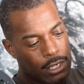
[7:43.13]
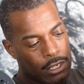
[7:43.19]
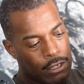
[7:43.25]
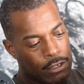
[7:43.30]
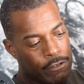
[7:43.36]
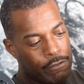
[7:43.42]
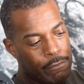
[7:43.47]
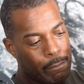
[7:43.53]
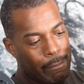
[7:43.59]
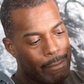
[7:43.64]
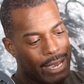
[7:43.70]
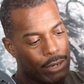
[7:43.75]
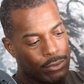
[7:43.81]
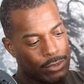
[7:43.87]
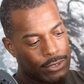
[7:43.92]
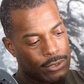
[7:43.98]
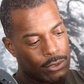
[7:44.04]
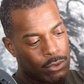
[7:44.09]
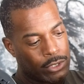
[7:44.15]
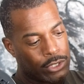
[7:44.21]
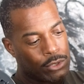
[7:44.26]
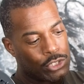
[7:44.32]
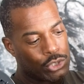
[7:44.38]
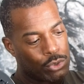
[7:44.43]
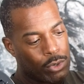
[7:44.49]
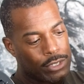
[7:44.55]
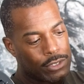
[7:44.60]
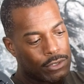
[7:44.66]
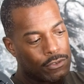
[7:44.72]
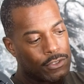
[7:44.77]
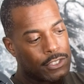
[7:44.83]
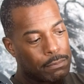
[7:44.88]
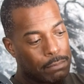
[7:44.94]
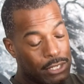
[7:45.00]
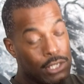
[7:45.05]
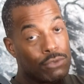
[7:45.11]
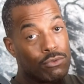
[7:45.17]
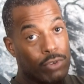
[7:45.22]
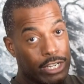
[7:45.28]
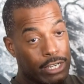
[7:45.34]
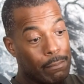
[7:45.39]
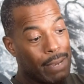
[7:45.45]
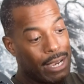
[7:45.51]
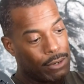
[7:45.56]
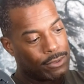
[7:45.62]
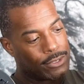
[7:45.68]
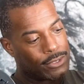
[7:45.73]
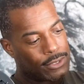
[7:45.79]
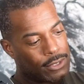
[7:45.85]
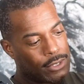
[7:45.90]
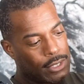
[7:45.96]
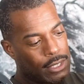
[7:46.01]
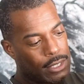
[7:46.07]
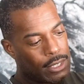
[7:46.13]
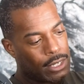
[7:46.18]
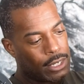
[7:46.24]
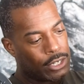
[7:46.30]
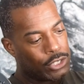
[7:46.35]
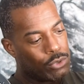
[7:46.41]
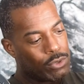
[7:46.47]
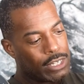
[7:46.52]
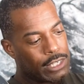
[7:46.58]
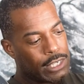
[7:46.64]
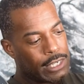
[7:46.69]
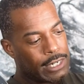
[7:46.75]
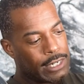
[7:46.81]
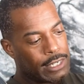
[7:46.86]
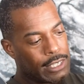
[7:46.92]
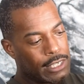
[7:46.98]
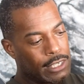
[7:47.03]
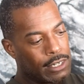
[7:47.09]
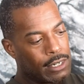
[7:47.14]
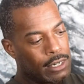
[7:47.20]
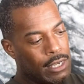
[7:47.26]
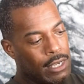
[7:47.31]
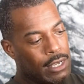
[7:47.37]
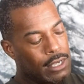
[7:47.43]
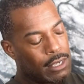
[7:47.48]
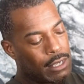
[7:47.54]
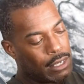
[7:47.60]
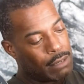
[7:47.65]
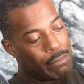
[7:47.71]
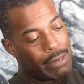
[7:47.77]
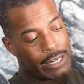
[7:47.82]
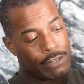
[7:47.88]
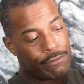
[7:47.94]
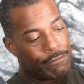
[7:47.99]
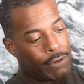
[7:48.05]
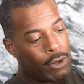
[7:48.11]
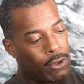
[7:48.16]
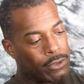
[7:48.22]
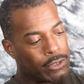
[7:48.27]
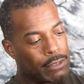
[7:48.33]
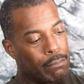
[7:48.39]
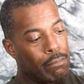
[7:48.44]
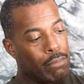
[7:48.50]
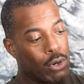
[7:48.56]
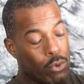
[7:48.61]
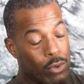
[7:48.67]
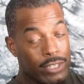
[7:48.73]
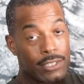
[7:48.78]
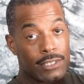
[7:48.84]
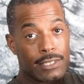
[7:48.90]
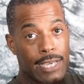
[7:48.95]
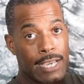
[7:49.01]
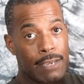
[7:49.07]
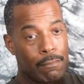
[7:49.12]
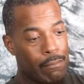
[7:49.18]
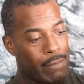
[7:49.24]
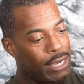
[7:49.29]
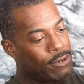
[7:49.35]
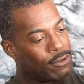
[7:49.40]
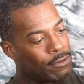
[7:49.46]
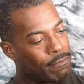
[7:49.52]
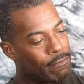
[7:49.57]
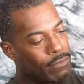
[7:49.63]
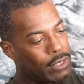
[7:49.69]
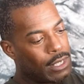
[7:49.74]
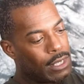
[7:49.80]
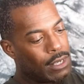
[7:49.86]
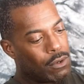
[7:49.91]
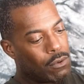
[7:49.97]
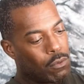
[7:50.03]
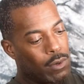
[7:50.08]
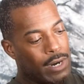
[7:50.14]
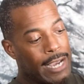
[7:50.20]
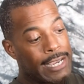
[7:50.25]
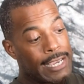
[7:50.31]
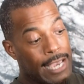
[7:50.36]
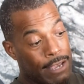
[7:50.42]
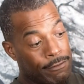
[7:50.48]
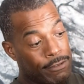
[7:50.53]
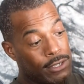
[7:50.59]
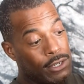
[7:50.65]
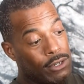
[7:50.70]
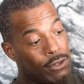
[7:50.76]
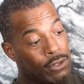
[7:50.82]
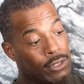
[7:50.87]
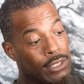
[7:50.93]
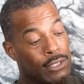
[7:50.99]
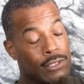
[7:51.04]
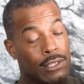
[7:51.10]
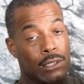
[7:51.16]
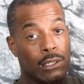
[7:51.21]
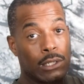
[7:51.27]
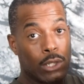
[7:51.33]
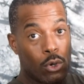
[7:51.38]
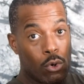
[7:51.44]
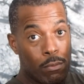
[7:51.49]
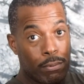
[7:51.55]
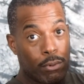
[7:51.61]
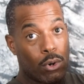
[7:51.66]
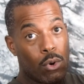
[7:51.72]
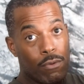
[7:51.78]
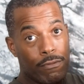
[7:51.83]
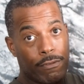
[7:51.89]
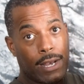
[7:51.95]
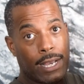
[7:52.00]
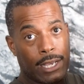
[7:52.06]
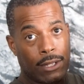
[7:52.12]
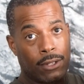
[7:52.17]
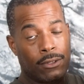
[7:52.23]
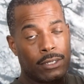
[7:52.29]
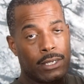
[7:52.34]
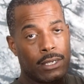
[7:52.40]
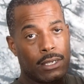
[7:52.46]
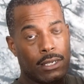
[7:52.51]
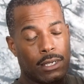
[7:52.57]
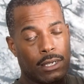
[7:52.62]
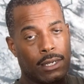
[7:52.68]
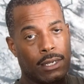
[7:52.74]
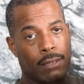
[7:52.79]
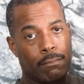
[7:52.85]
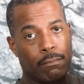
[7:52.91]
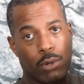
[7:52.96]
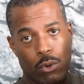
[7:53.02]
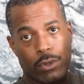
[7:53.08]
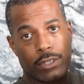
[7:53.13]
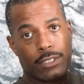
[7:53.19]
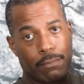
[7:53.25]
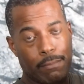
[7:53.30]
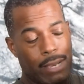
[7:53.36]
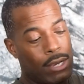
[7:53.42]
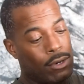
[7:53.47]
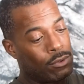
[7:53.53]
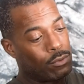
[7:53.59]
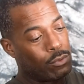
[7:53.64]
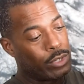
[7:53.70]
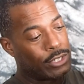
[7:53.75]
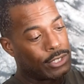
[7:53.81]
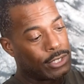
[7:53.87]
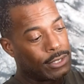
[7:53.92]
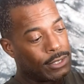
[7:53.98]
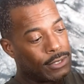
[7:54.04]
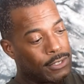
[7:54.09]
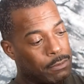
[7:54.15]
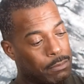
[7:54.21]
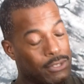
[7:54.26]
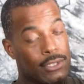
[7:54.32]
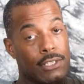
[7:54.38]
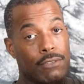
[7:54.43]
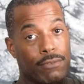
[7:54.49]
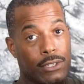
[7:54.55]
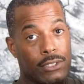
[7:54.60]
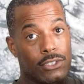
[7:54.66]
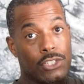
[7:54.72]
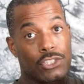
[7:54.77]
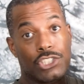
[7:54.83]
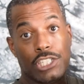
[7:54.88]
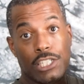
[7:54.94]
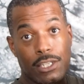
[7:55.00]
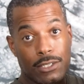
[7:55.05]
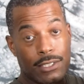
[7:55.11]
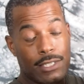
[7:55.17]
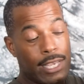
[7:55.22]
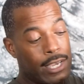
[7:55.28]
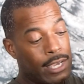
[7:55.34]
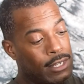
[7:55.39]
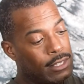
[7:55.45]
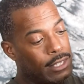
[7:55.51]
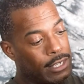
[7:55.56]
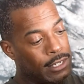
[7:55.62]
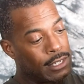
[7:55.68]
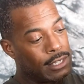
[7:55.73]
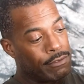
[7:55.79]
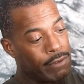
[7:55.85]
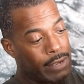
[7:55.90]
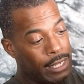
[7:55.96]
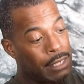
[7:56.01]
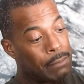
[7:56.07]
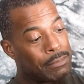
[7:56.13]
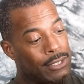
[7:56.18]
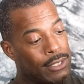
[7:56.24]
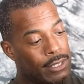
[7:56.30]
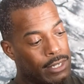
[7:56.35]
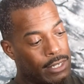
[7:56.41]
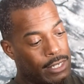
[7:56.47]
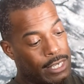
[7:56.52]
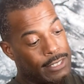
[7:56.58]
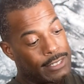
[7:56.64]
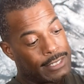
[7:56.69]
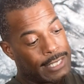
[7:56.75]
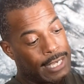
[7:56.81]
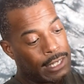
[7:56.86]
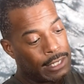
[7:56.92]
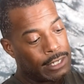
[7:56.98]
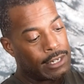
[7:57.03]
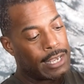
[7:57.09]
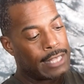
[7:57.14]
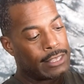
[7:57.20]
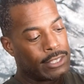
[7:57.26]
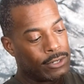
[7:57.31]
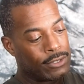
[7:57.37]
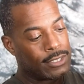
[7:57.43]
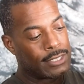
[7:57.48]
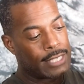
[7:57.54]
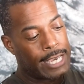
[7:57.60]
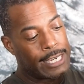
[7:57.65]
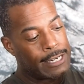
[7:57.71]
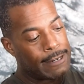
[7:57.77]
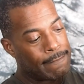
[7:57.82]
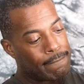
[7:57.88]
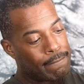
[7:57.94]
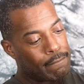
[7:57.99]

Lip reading: of mounts, or your choice of speed ring mounts. You can get it in by default the Bowen's type mount. What I have here is a low profile Bowen's mount, which is specific to CheetahStand. They developed it and they sell it at their site,